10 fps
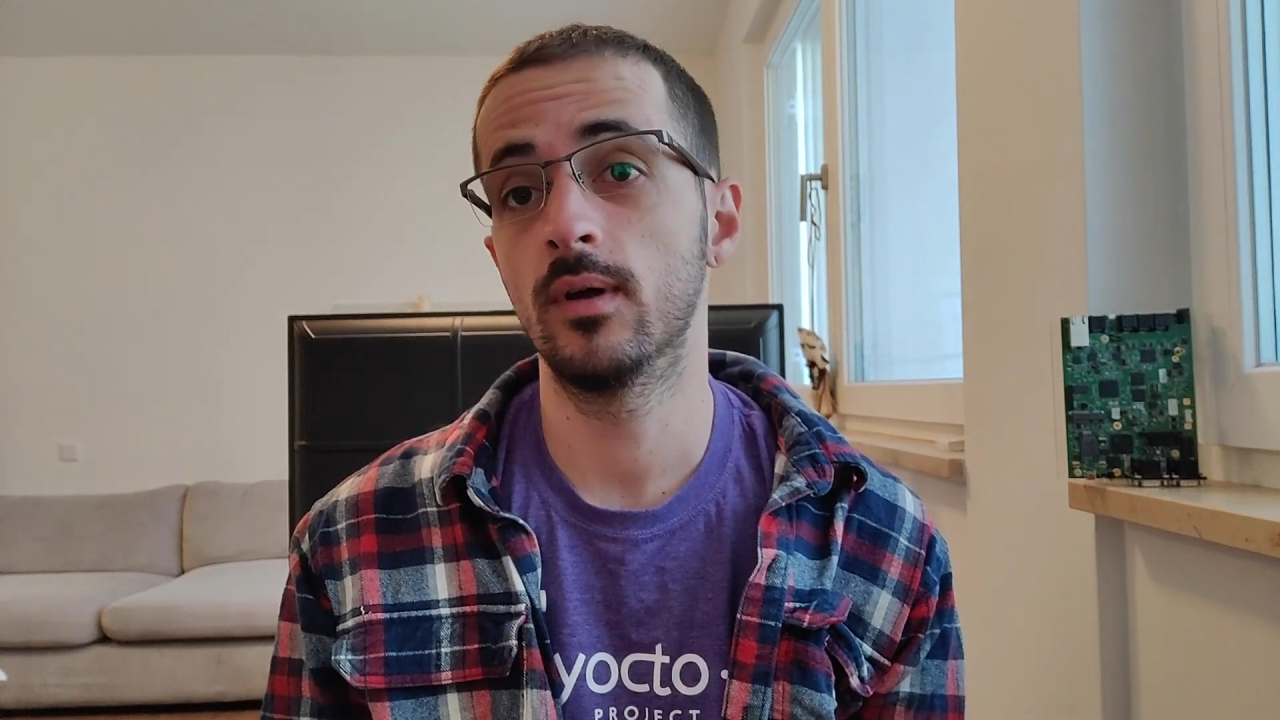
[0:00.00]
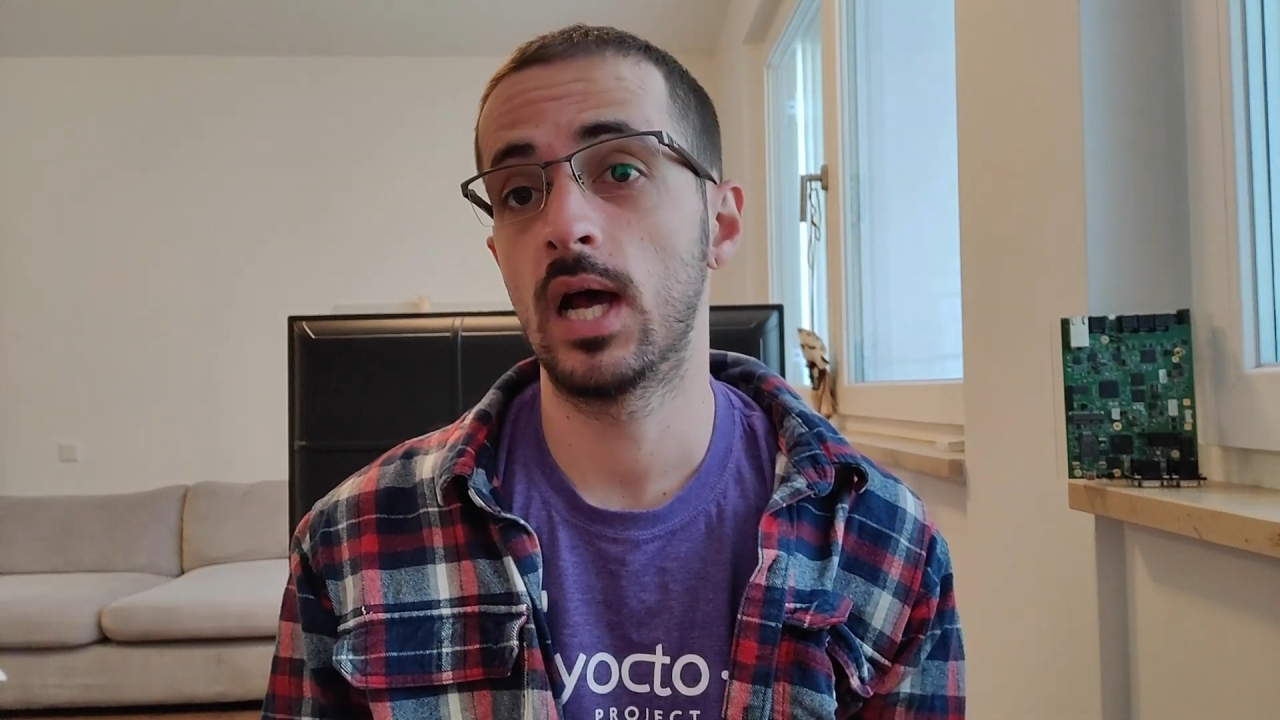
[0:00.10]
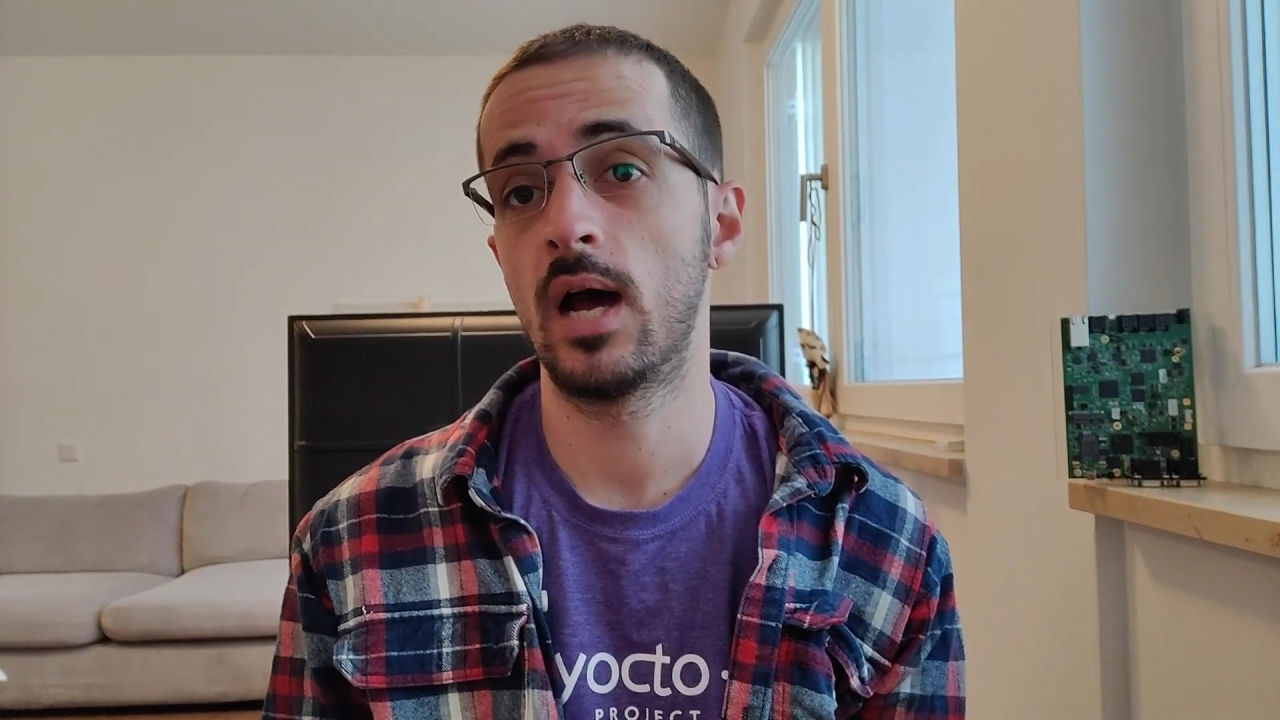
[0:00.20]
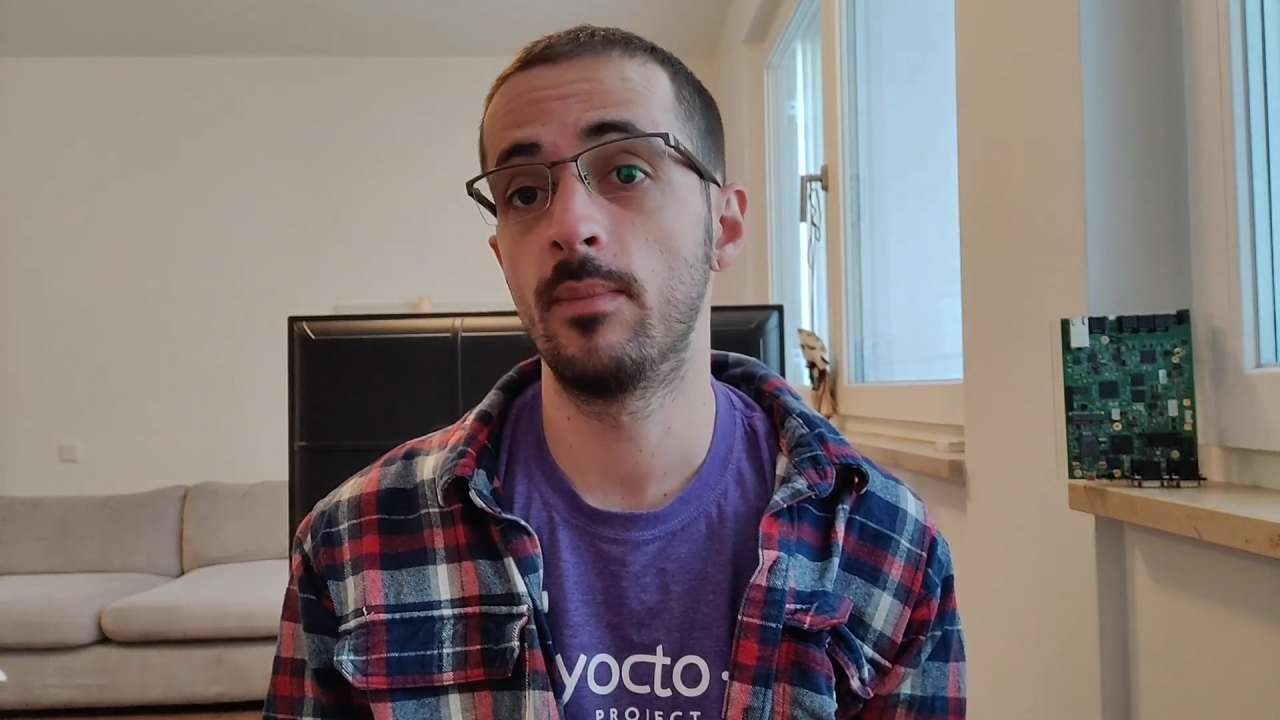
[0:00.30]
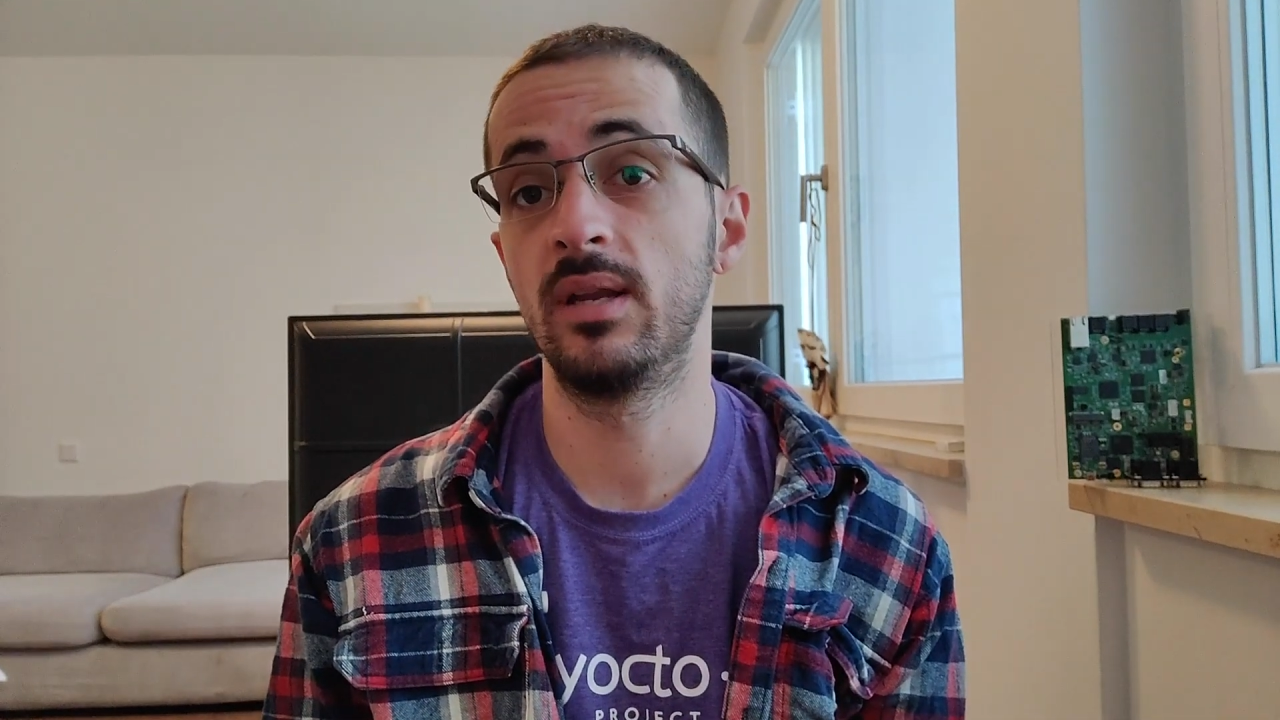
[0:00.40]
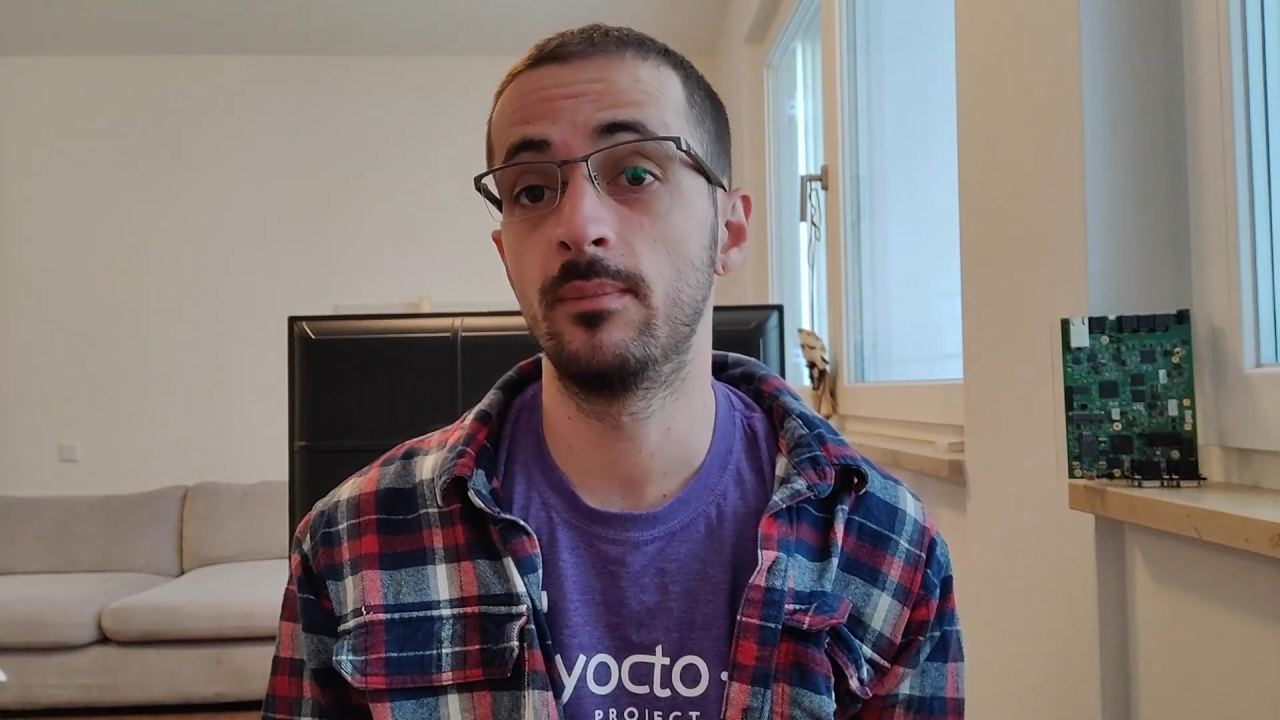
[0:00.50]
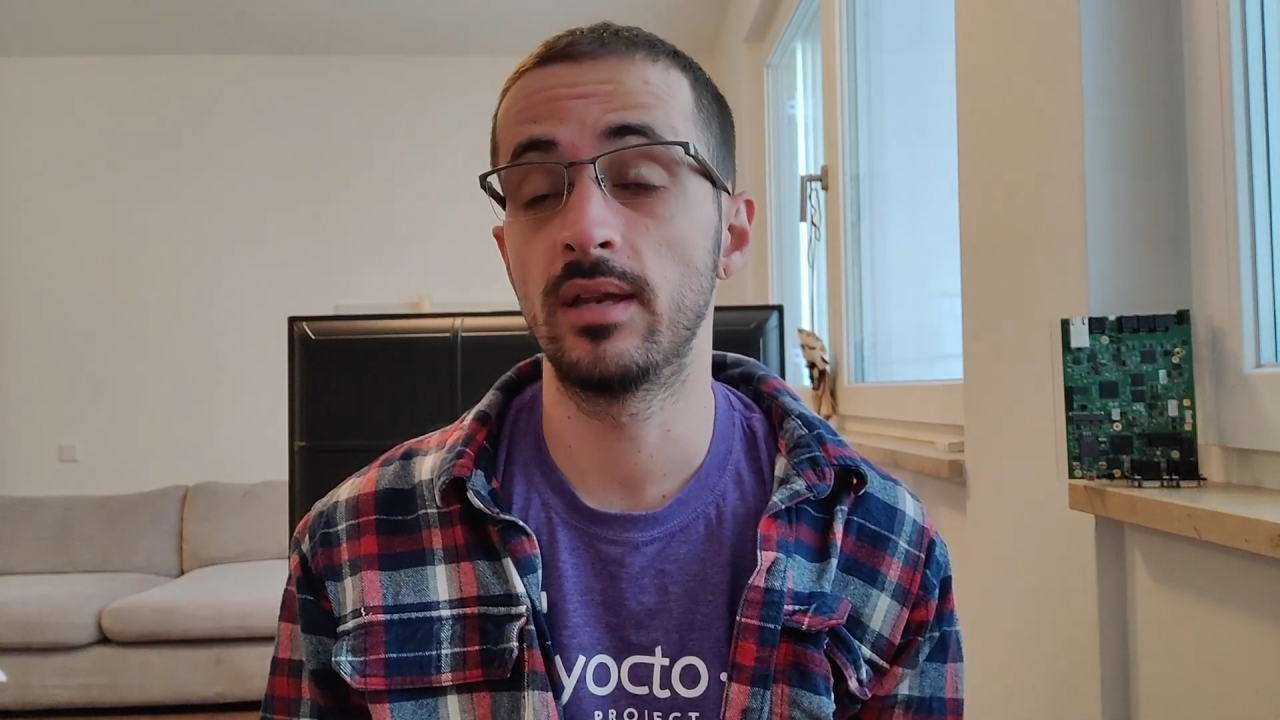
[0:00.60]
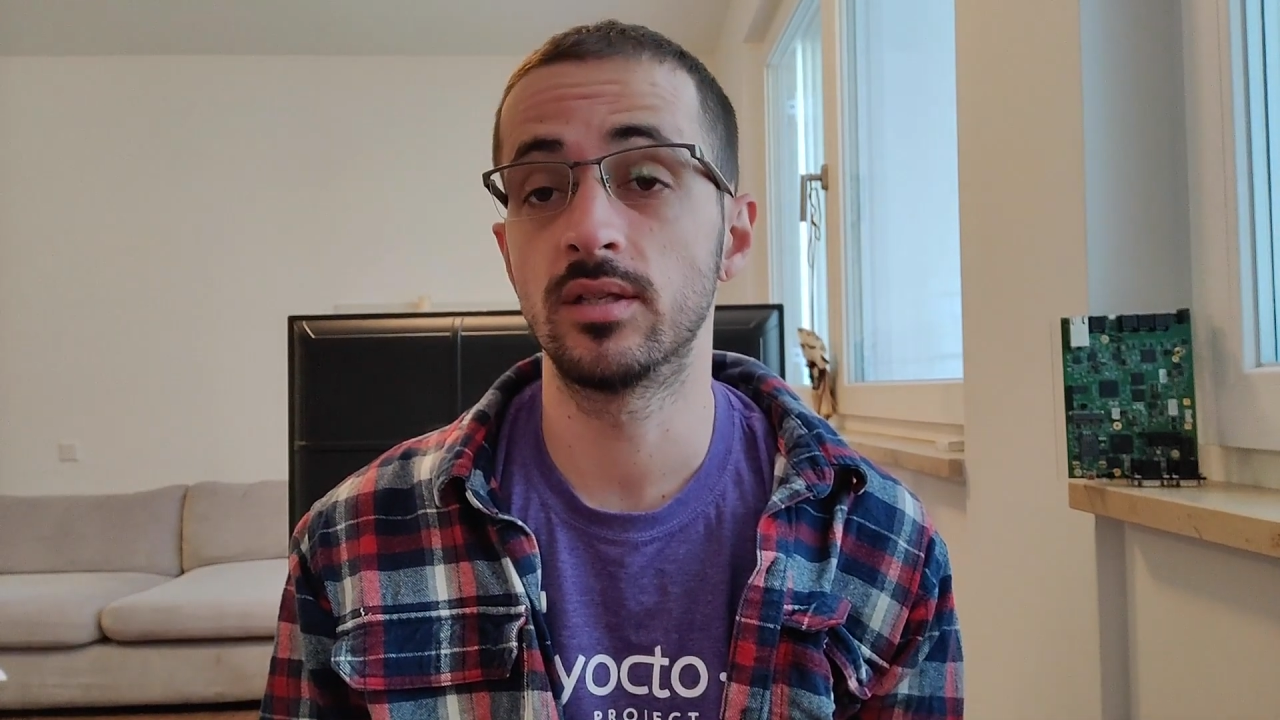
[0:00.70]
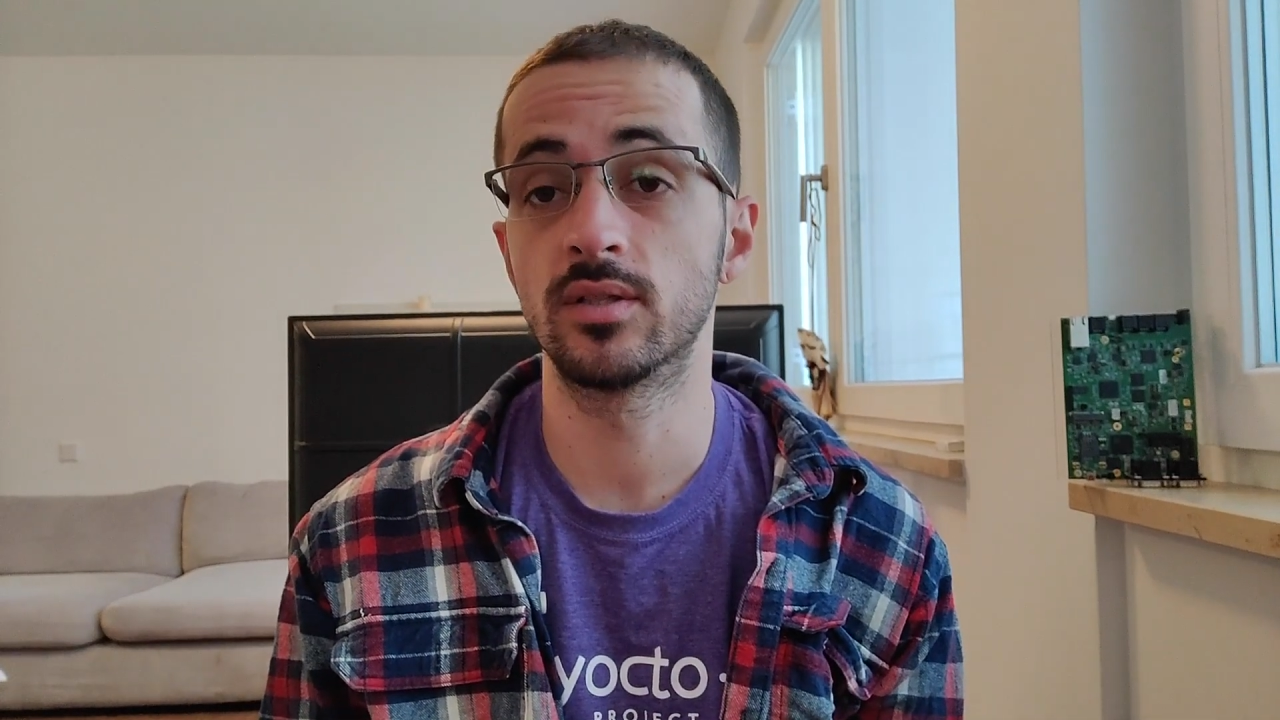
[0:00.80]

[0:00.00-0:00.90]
I'm an embedded